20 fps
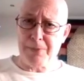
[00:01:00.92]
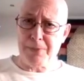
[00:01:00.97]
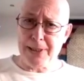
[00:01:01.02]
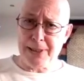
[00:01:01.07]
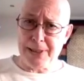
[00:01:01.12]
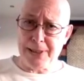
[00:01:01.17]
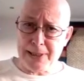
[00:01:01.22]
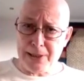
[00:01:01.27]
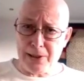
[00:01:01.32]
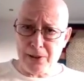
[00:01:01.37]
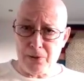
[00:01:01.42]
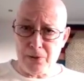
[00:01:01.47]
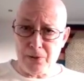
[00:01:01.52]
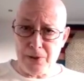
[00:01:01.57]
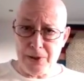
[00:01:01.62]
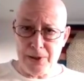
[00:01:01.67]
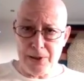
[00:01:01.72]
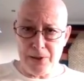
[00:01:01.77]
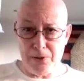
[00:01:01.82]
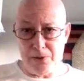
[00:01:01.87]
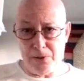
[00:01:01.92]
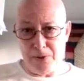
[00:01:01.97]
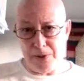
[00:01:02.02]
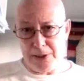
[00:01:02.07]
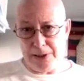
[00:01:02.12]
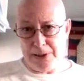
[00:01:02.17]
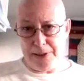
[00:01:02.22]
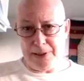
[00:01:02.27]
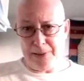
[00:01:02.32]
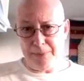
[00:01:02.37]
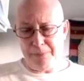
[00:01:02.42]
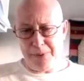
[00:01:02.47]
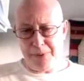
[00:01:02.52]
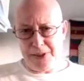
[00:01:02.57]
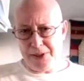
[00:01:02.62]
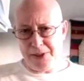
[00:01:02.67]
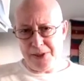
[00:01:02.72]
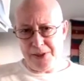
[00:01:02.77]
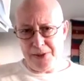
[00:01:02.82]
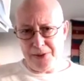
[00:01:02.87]
by now know that
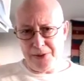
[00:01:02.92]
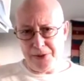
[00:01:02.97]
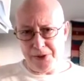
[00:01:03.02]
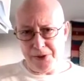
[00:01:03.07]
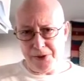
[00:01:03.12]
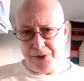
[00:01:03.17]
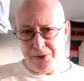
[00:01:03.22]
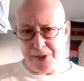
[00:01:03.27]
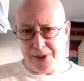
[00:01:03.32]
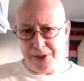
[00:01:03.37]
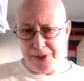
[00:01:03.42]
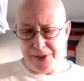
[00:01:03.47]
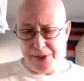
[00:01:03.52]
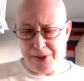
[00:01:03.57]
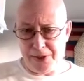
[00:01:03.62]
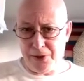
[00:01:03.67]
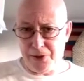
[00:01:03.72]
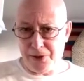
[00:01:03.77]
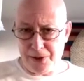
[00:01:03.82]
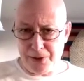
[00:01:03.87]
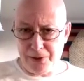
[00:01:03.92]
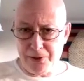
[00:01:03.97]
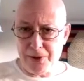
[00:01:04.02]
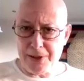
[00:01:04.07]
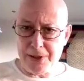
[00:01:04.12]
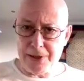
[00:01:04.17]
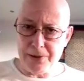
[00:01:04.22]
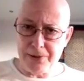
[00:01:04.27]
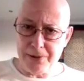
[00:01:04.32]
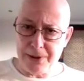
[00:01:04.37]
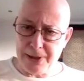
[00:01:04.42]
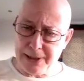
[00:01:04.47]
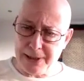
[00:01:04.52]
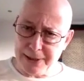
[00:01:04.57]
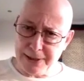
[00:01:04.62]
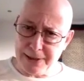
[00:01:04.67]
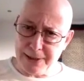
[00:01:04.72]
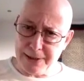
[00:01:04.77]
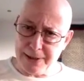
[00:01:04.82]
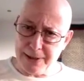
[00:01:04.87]
personal distress is not only
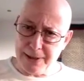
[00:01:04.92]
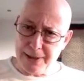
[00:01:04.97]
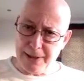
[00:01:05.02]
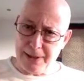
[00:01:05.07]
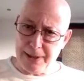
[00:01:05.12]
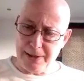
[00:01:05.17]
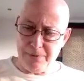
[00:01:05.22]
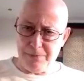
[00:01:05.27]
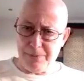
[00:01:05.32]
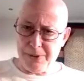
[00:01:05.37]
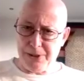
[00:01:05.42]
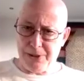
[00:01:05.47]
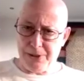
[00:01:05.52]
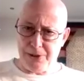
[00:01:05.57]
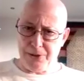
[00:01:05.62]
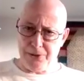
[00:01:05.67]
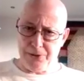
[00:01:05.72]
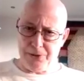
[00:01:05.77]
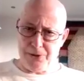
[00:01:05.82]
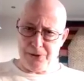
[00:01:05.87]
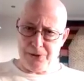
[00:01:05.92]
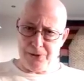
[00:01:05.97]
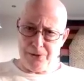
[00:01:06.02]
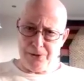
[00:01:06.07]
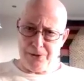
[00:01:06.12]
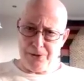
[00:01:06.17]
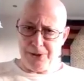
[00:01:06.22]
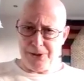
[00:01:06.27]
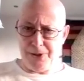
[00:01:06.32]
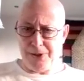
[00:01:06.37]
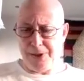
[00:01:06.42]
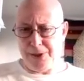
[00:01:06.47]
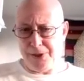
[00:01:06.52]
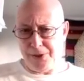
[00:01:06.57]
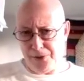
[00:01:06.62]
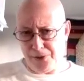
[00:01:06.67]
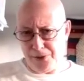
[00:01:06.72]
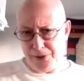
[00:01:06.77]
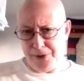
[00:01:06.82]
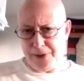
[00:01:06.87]
located in personal stories, it's
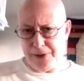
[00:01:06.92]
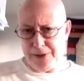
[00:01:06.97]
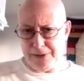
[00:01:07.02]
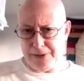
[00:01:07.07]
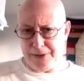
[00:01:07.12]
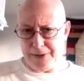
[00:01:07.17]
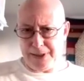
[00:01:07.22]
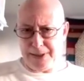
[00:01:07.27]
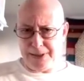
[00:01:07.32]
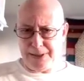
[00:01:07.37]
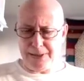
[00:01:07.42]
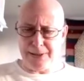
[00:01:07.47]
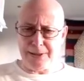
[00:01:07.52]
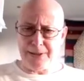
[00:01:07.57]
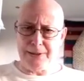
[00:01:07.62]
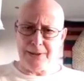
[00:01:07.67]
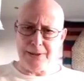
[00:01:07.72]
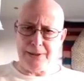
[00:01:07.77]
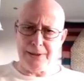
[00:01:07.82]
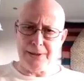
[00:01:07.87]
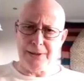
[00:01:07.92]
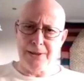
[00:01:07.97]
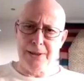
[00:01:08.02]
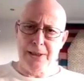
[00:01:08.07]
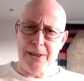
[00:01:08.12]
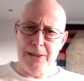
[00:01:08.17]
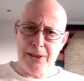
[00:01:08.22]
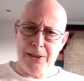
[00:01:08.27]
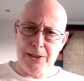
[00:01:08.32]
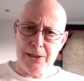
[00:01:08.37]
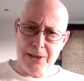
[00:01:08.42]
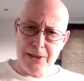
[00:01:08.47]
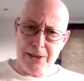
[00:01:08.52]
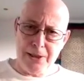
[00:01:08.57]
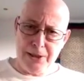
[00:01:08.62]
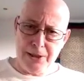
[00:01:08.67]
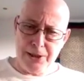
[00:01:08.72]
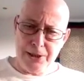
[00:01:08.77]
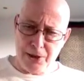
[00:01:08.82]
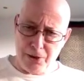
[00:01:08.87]
also located in the
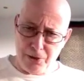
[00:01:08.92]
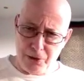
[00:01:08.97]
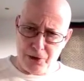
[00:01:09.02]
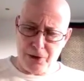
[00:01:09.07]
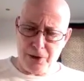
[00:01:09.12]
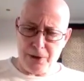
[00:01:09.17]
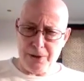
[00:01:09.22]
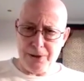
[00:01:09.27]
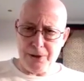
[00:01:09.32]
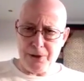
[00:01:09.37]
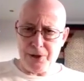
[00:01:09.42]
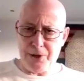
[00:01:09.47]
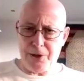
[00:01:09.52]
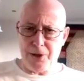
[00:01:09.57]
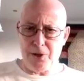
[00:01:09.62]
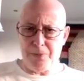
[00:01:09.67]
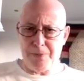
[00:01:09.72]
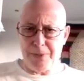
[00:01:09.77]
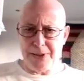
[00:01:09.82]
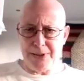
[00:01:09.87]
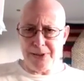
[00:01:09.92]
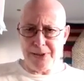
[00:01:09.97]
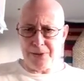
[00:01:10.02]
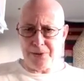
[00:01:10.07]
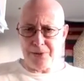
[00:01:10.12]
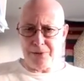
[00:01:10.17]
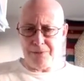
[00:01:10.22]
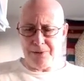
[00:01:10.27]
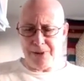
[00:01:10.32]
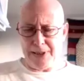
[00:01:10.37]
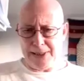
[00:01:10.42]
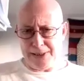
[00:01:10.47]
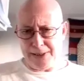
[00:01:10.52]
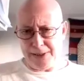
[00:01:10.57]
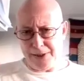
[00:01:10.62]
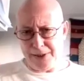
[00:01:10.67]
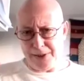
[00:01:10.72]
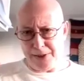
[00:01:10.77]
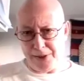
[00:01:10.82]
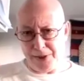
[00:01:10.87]
social and geopolitical
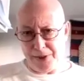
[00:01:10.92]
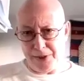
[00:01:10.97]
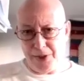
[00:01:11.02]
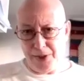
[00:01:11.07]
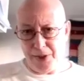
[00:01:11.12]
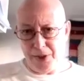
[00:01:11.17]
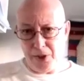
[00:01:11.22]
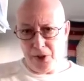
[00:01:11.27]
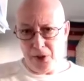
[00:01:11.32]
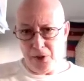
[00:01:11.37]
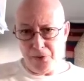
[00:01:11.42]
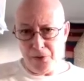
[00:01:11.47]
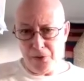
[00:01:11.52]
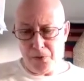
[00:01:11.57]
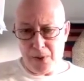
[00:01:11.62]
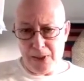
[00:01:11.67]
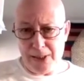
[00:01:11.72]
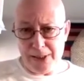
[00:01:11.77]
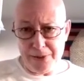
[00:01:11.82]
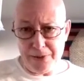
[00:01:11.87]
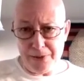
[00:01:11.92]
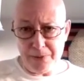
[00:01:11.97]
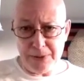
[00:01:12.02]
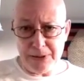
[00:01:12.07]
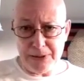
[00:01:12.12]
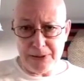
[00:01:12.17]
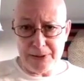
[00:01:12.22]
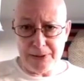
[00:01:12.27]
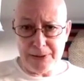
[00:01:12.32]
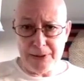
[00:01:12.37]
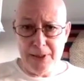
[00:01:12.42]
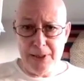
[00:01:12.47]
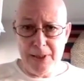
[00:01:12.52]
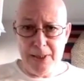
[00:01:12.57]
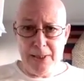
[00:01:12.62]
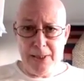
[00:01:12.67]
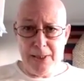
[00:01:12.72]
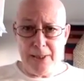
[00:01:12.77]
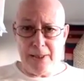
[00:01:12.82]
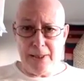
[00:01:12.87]
realities of the wider world.
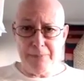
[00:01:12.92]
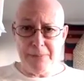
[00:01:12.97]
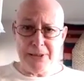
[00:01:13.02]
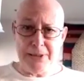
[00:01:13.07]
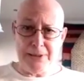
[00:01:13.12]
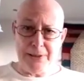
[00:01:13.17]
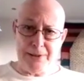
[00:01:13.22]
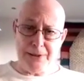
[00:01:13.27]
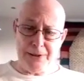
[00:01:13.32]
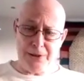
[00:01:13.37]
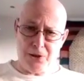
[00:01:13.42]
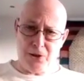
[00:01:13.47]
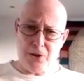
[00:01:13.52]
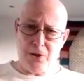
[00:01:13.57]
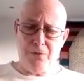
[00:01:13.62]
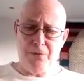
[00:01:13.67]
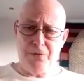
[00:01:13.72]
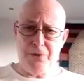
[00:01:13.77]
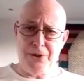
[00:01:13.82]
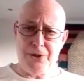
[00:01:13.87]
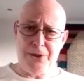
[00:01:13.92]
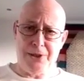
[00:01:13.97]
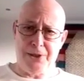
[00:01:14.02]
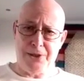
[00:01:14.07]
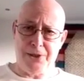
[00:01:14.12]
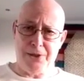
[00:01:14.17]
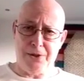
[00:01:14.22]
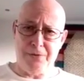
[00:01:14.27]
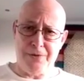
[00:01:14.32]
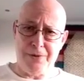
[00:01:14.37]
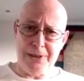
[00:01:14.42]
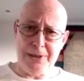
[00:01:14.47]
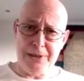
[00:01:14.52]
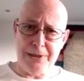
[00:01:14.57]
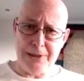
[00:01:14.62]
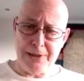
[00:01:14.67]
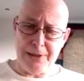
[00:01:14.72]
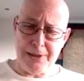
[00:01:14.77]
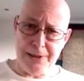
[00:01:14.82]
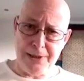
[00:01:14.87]
I mean, this conference in
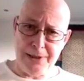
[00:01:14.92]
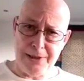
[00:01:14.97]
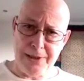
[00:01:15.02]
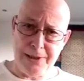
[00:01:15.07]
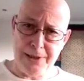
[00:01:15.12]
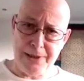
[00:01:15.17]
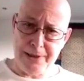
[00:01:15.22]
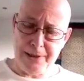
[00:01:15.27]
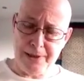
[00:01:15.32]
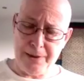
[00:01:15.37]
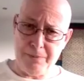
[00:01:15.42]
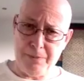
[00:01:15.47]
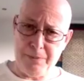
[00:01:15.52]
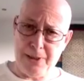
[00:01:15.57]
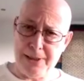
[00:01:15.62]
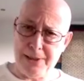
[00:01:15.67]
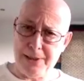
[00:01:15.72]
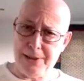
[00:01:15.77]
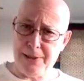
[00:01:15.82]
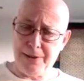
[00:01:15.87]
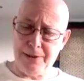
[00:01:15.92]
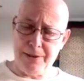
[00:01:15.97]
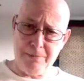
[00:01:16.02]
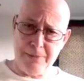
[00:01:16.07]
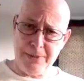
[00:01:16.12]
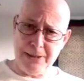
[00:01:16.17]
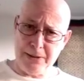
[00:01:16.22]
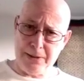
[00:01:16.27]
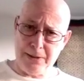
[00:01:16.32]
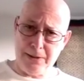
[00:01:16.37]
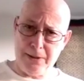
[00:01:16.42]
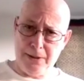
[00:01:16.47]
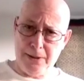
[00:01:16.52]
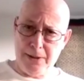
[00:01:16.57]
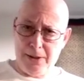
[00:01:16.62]
Slovenia is taking place in the middle